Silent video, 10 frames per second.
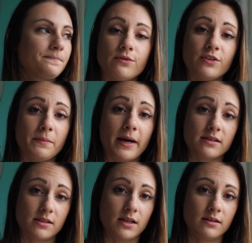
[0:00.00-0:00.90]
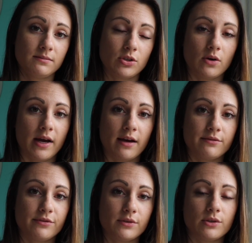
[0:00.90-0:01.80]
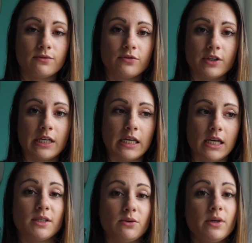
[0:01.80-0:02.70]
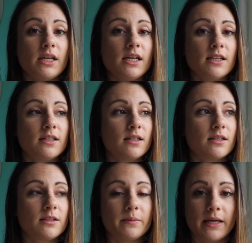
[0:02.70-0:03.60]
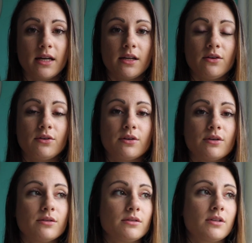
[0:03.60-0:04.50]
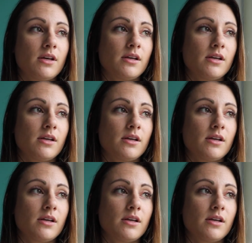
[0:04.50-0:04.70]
Gluten-free pasta, so I have gluten-free linguine, spaghetti noodles,